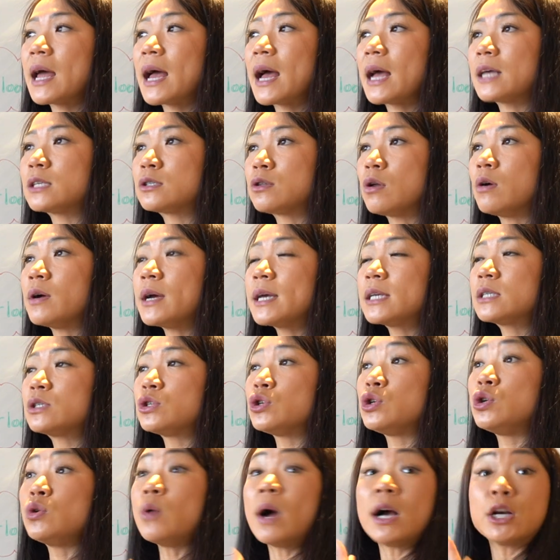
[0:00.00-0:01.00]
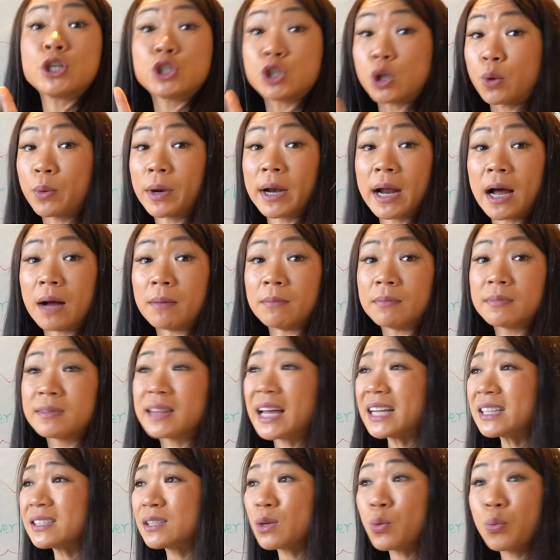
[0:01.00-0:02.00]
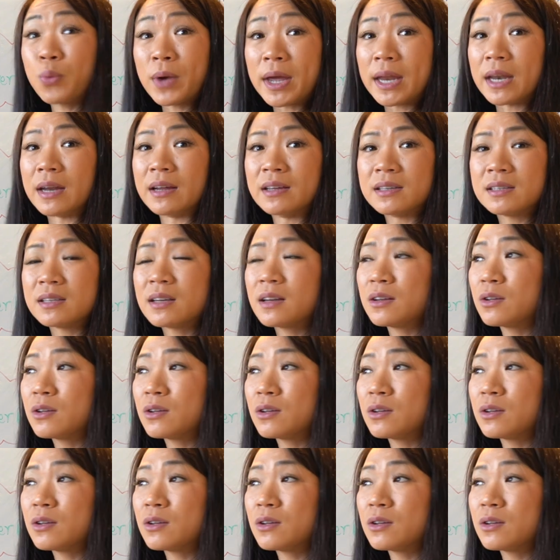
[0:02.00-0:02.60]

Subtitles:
as long as you are showing up, that's a win.